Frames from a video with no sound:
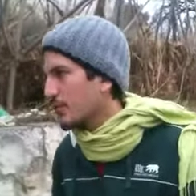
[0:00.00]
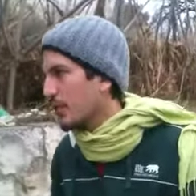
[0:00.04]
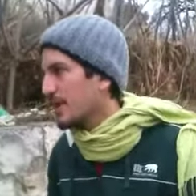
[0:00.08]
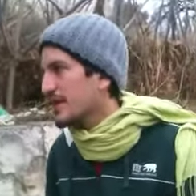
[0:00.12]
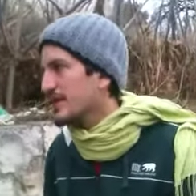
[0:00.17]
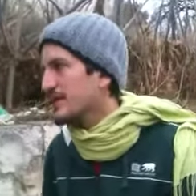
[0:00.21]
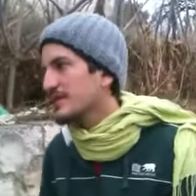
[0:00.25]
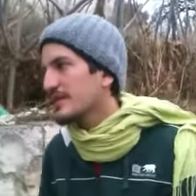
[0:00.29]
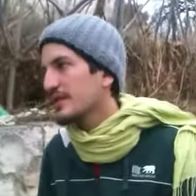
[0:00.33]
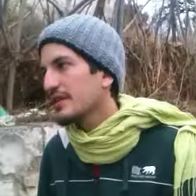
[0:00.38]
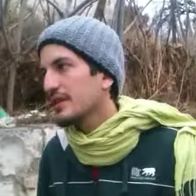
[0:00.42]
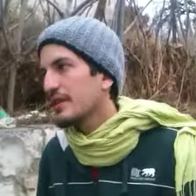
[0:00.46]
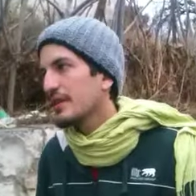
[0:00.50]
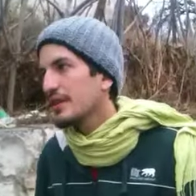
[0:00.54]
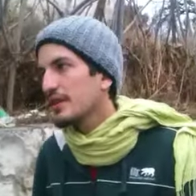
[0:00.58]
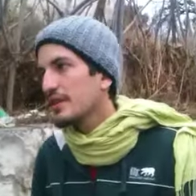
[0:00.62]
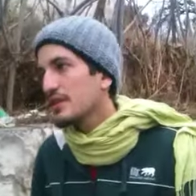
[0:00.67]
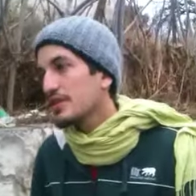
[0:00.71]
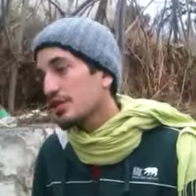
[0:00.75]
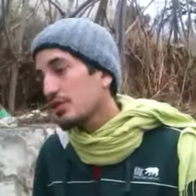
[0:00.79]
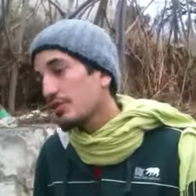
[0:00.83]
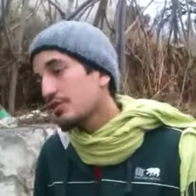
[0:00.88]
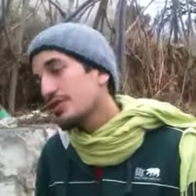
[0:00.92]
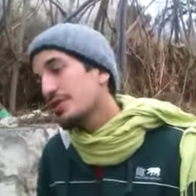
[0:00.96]
One is that
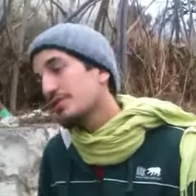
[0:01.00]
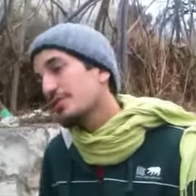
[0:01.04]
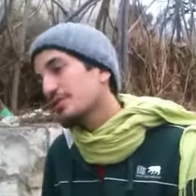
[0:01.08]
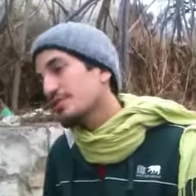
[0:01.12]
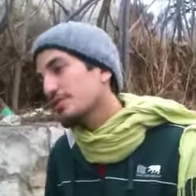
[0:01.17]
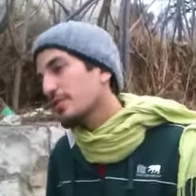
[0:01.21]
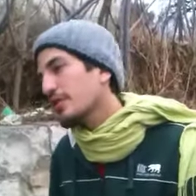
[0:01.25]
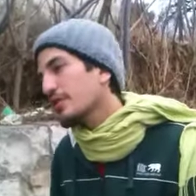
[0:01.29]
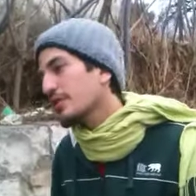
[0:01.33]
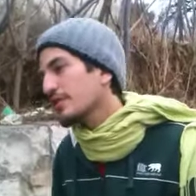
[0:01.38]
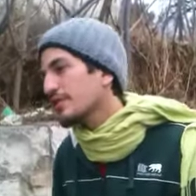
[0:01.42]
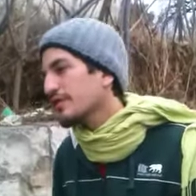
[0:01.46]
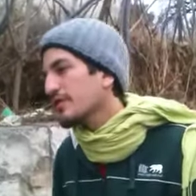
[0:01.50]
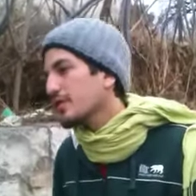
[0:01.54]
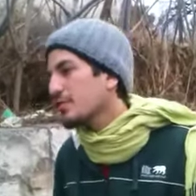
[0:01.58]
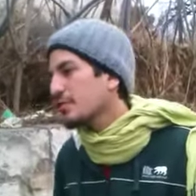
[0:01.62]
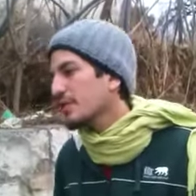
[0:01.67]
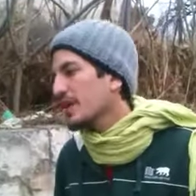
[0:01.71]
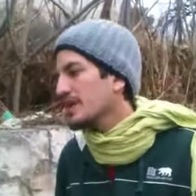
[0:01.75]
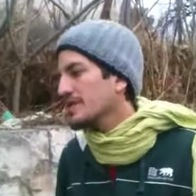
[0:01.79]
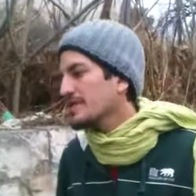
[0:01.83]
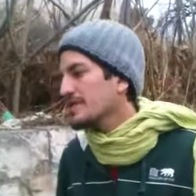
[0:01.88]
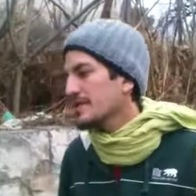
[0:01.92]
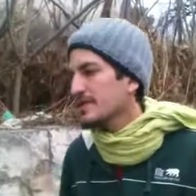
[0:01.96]
Jerusalem is one of the few
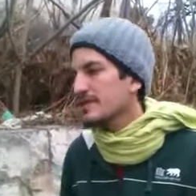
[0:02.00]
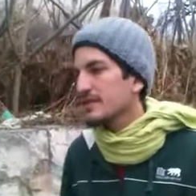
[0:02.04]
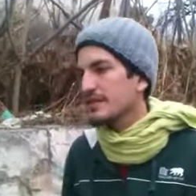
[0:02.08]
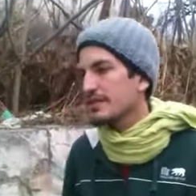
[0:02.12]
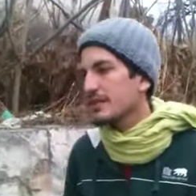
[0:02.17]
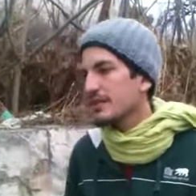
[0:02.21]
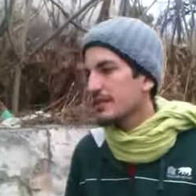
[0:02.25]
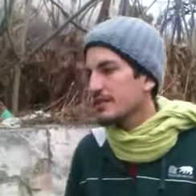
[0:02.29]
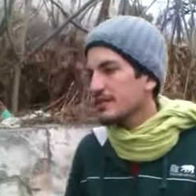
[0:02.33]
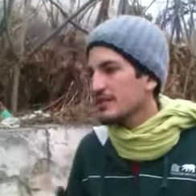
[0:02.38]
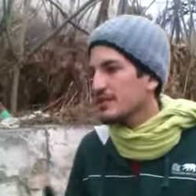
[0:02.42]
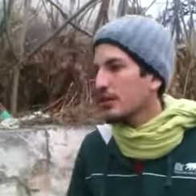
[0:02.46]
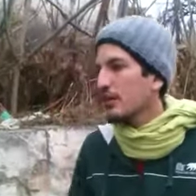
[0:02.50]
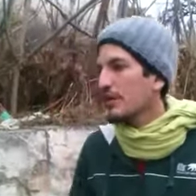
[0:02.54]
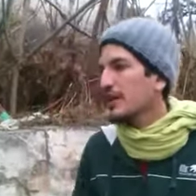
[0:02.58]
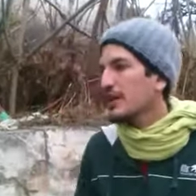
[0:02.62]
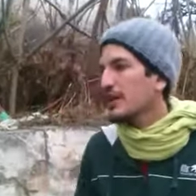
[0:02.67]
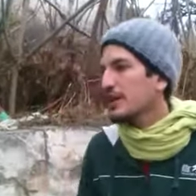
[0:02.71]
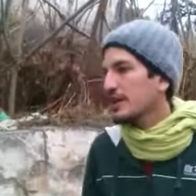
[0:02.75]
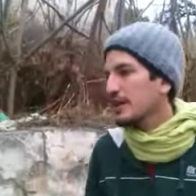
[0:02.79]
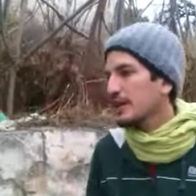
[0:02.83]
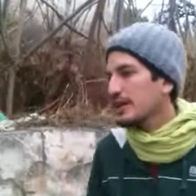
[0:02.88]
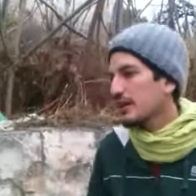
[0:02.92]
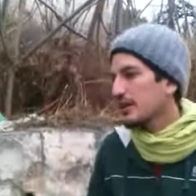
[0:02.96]
places that
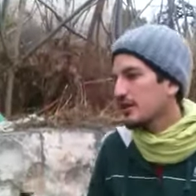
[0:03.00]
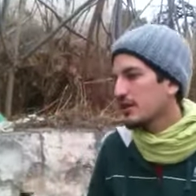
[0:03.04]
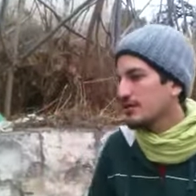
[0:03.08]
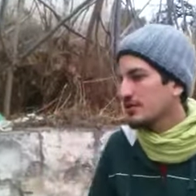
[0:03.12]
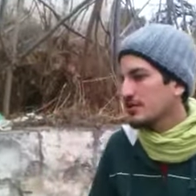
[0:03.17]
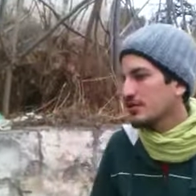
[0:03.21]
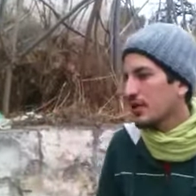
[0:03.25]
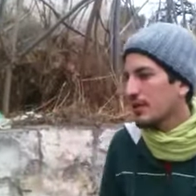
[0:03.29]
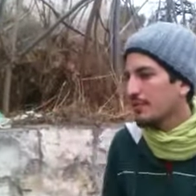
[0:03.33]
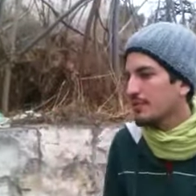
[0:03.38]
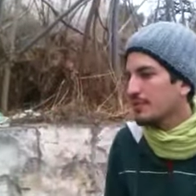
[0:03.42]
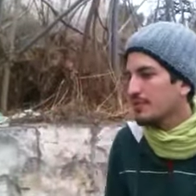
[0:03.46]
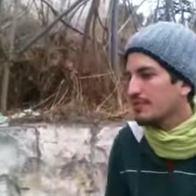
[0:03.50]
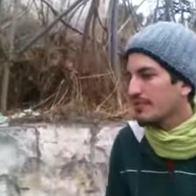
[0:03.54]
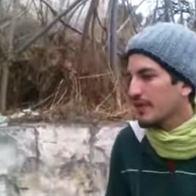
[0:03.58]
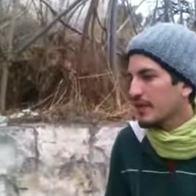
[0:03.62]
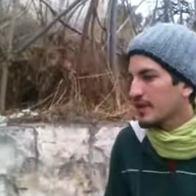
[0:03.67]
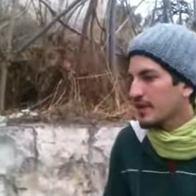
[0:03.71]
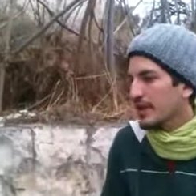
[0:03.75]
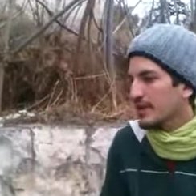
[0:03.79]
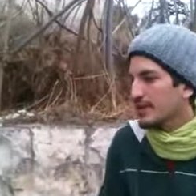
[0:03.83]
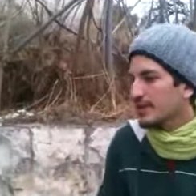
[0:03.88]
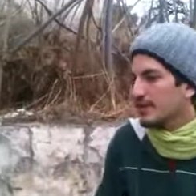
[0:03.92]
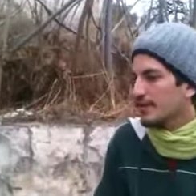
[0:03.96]
historically, and also up to
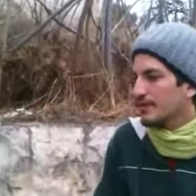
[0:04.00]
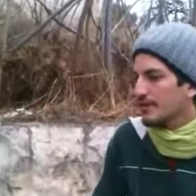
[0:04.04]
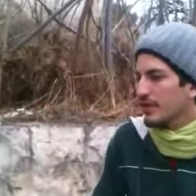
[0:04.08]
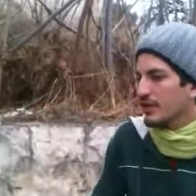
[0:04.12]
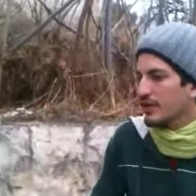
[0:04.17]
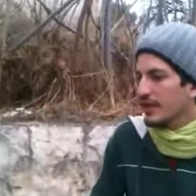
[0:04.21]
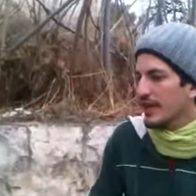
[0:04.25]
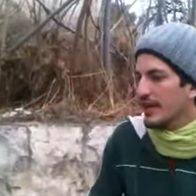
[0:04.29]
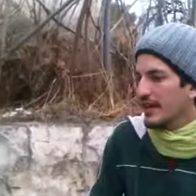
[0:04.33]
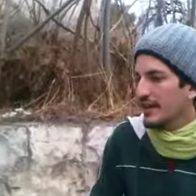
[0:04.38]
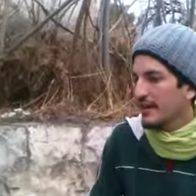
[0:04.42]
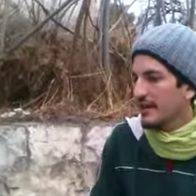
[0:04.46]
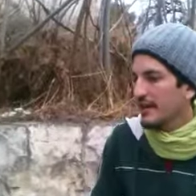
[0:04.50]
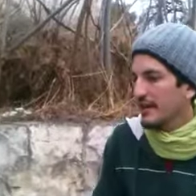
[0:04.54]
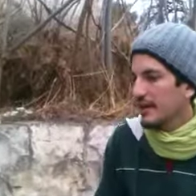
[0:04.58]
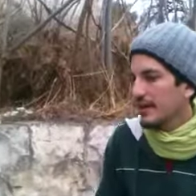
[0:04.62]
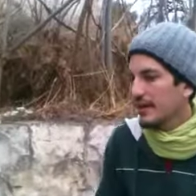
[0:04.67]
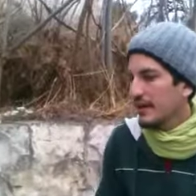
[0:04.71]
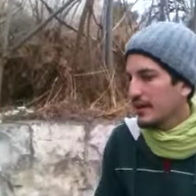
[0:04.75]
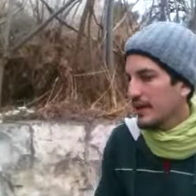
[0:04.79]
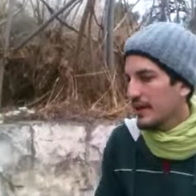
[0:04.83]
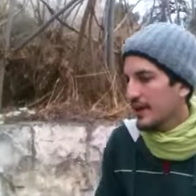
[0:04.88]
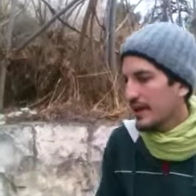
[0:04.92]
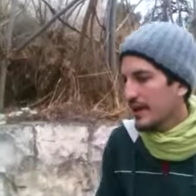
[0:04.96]

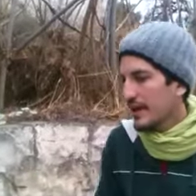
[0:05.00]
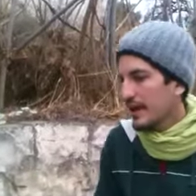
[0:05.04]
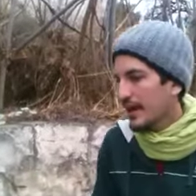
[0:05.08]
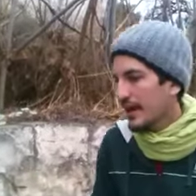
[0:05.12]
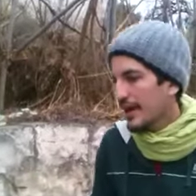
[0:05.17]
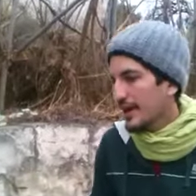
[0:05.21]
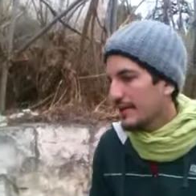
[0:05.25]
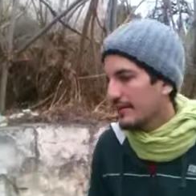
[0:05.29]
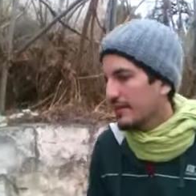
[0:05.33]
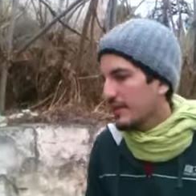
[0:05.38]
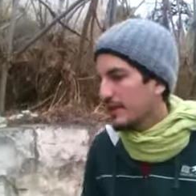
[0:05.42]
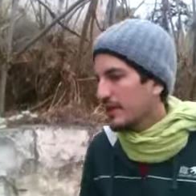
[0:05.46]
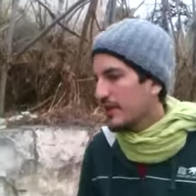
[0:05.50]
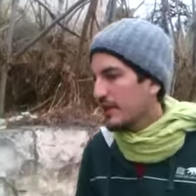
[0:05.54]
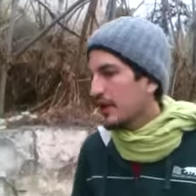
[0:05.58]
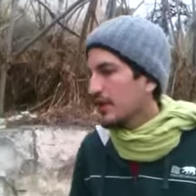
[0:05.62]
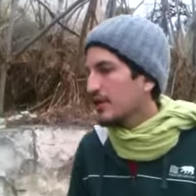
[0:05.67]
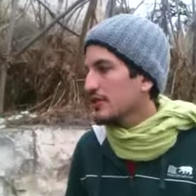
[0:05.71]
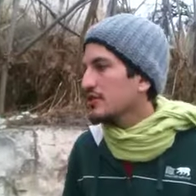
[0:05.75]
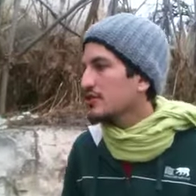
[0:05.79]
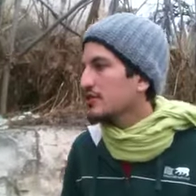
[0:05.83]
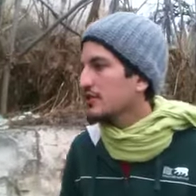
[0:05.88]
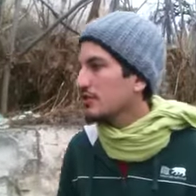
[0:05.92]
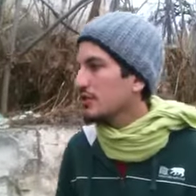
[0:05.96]
1948, had a very
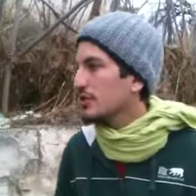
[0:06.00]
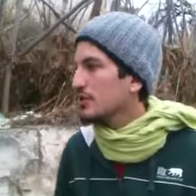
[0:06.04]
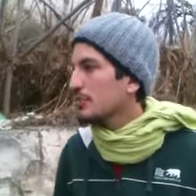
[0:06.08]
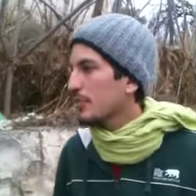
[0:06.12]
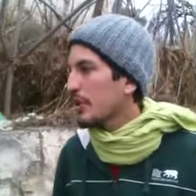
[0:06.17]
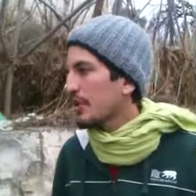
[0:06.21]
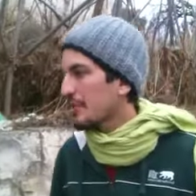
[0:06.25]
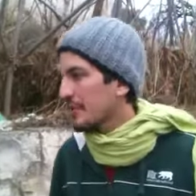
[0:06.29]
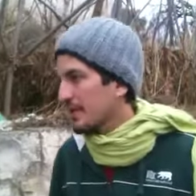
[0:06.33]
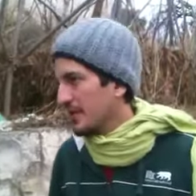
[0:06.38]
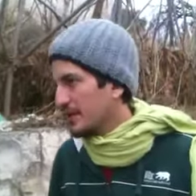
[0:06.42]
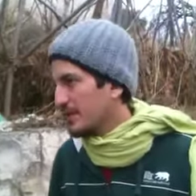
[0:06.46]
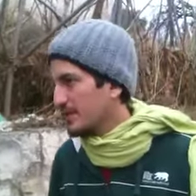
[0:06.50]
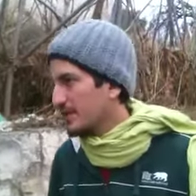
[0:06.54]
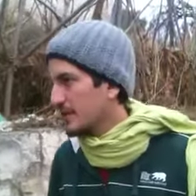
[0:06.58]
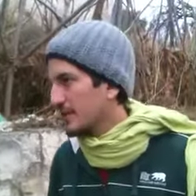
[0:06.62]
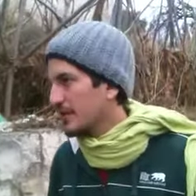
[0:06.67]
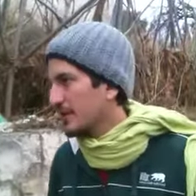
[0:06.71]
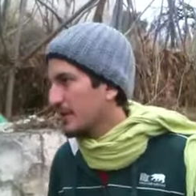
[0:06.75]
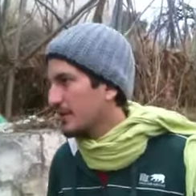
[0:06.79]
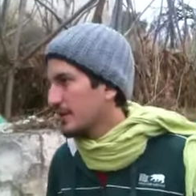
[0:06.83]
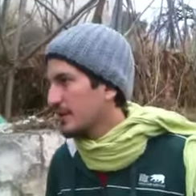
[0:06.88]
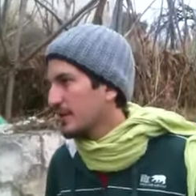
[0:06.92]
large Jewish population,